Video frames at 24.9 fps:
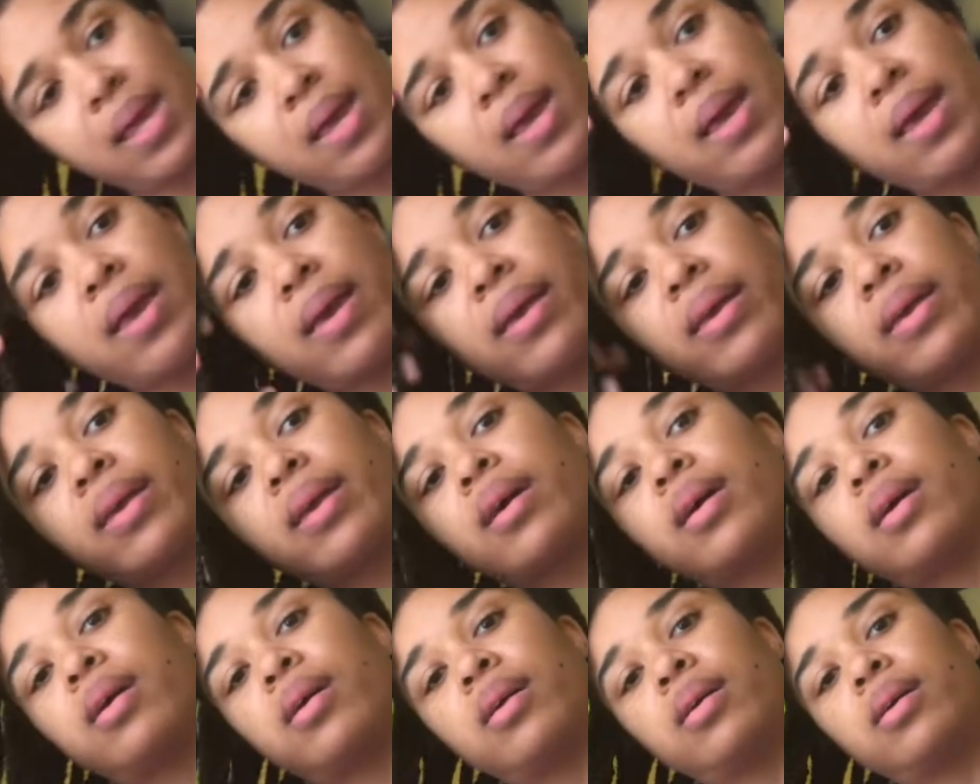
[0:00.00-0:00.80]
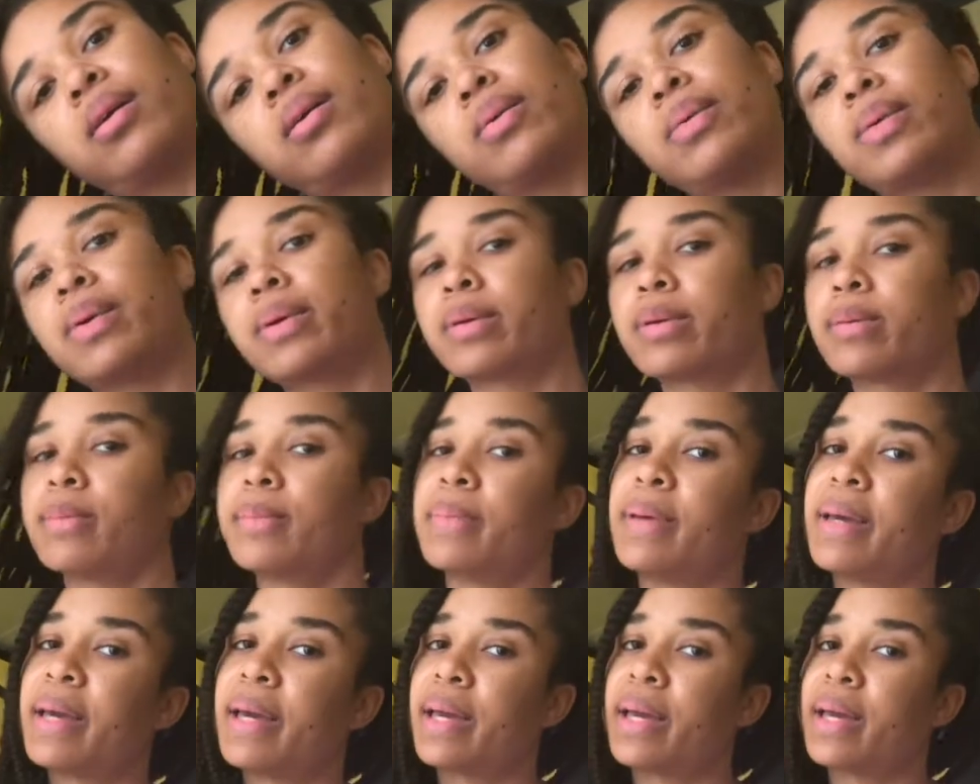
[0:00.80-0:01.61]
Hey y'all, welcome
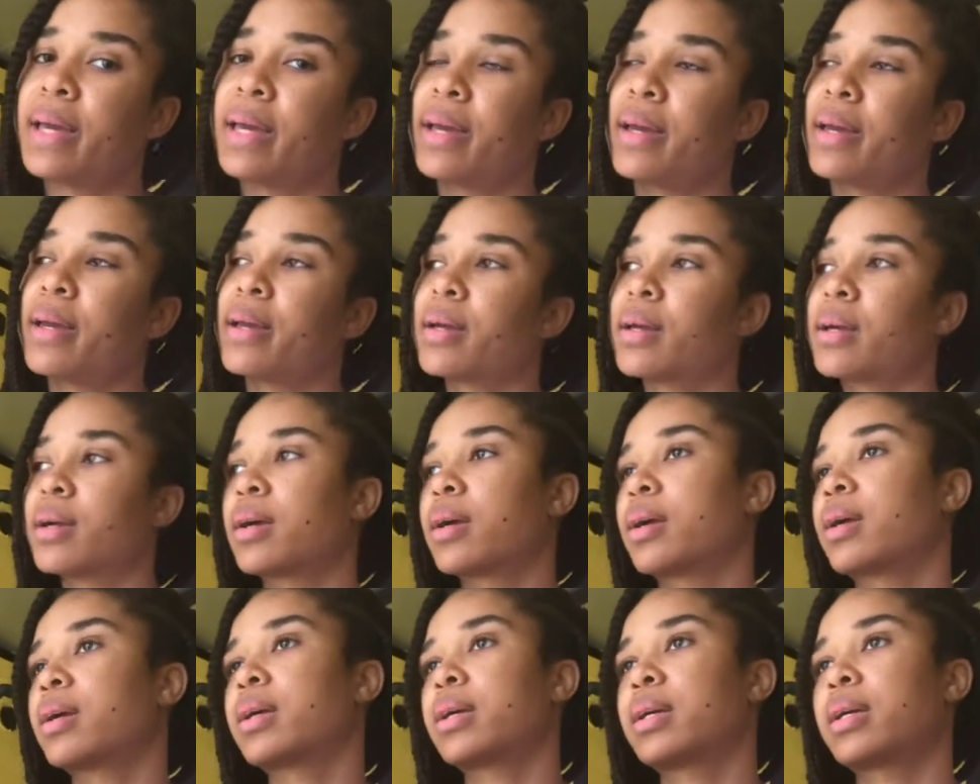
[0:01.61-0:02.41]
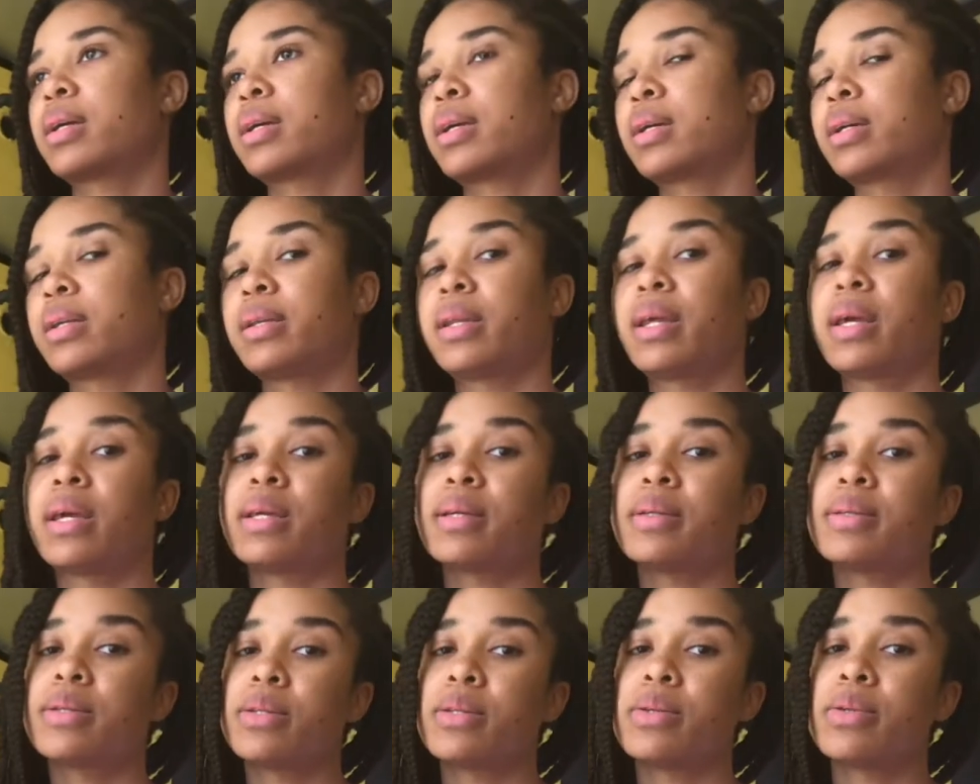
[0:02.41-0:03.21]
back. Day
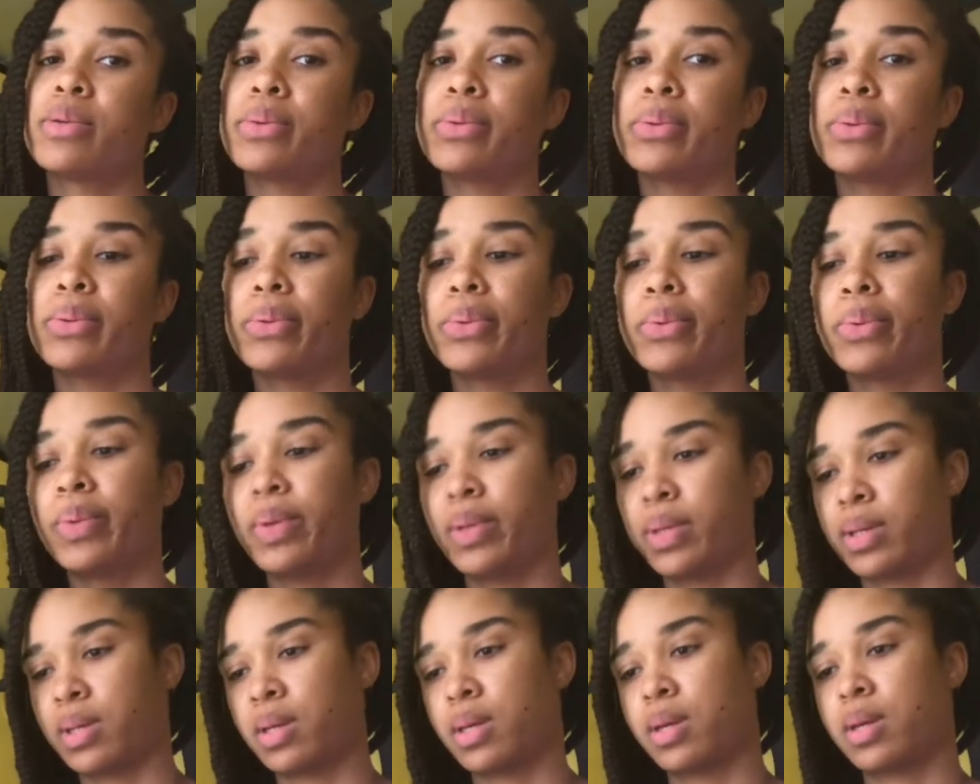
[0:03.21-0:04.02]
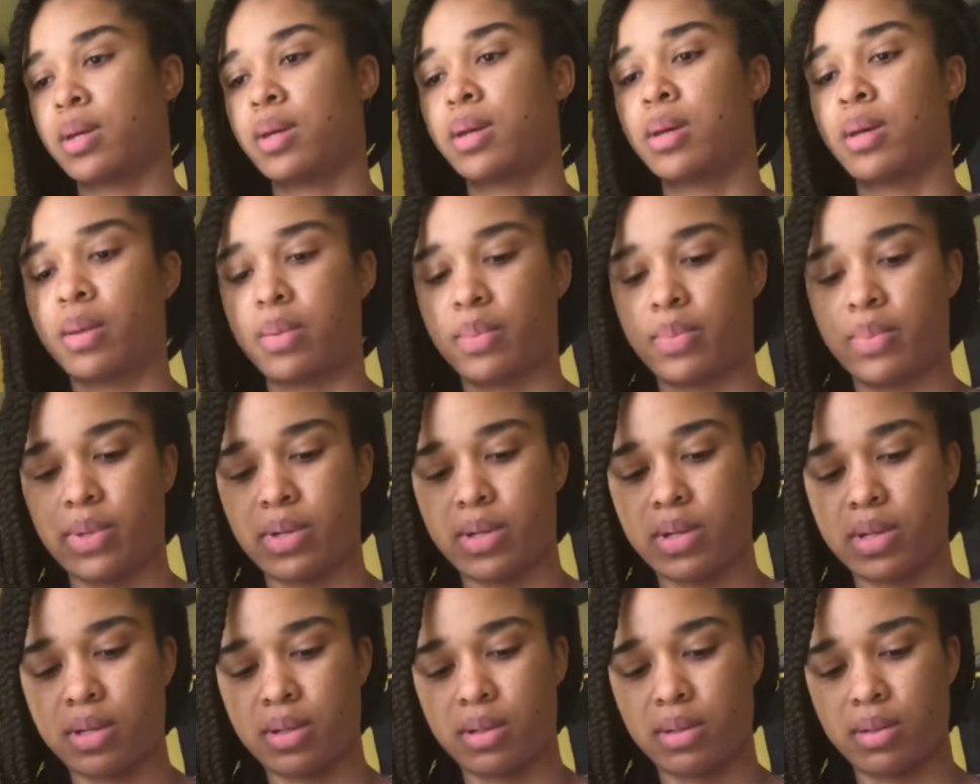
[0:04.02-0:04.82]
2, but
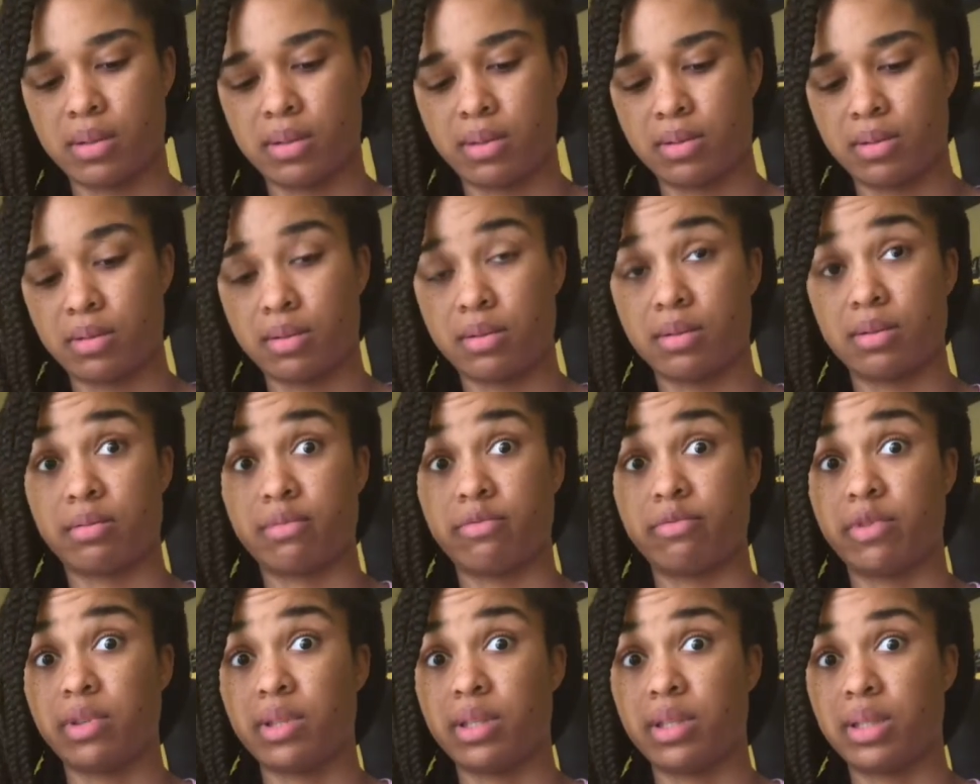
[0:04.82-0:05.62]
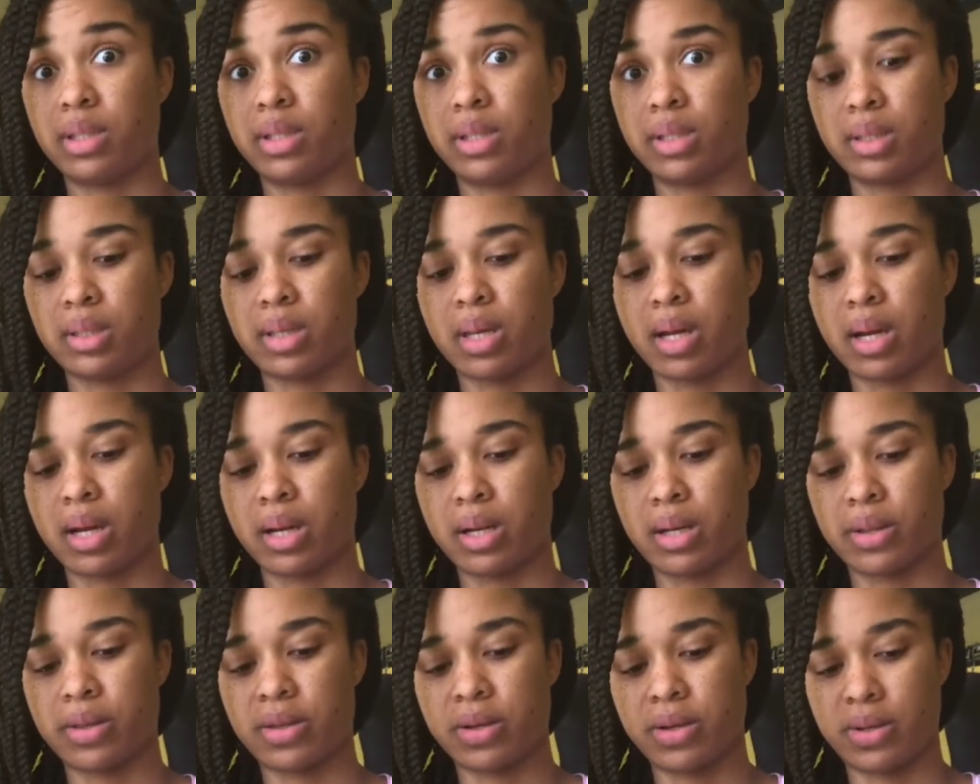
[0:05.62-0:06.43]
really it's like
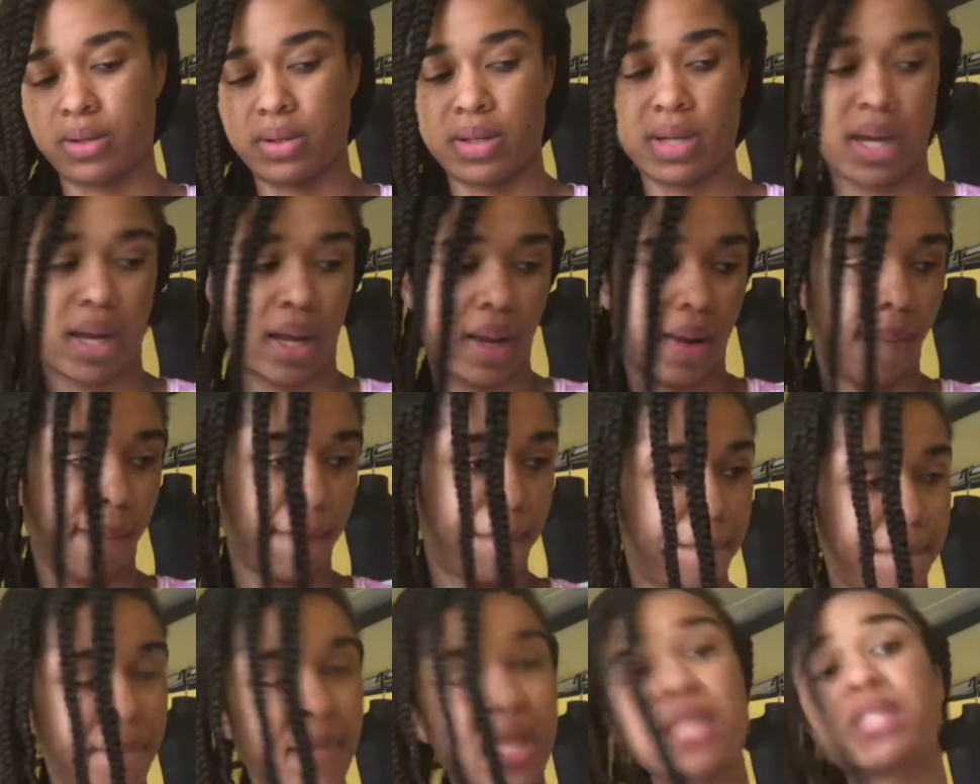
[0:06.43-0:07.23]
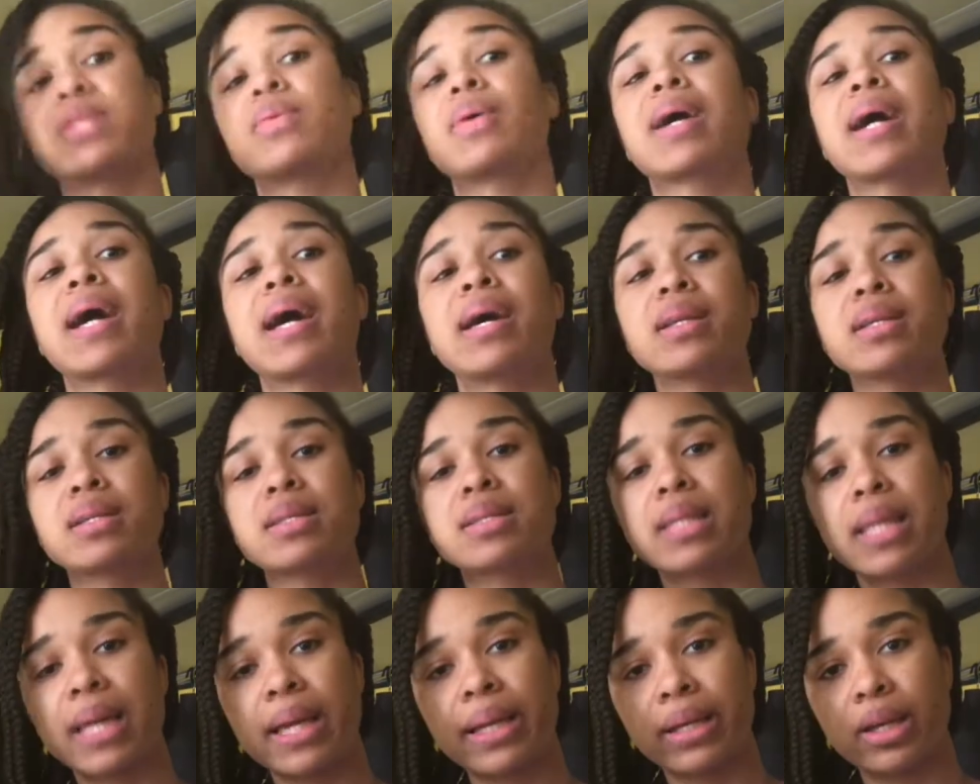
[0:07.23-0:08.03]
the 3rd day. So I kind of
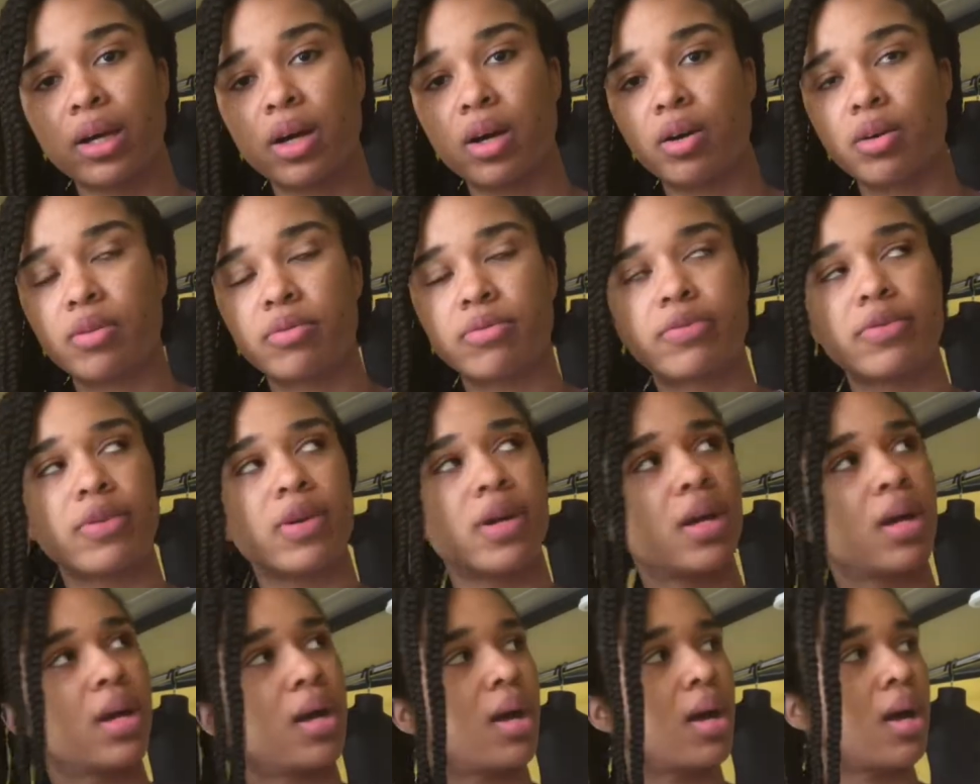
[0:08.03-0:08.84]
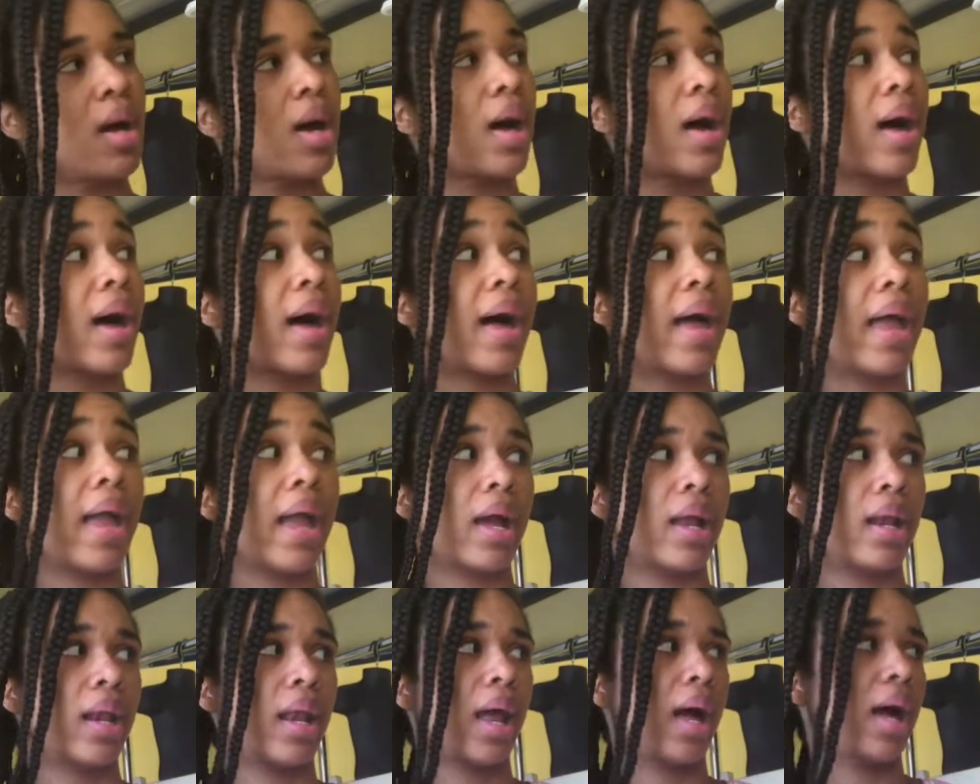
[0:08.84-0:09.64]
slacked off a
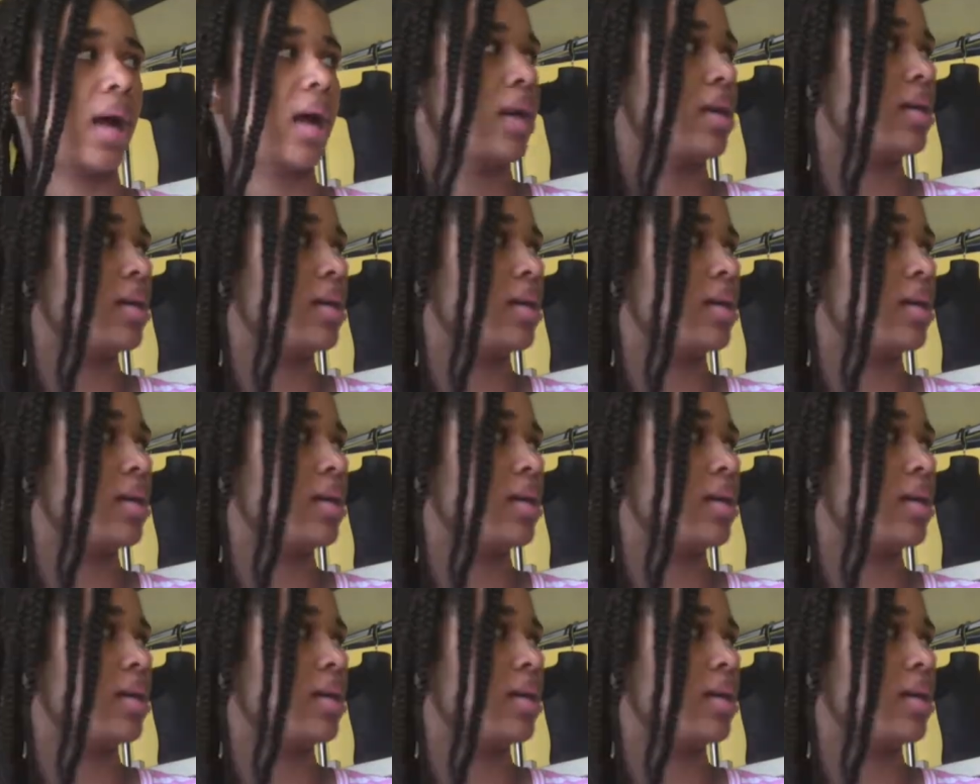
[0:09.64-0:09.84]
lot,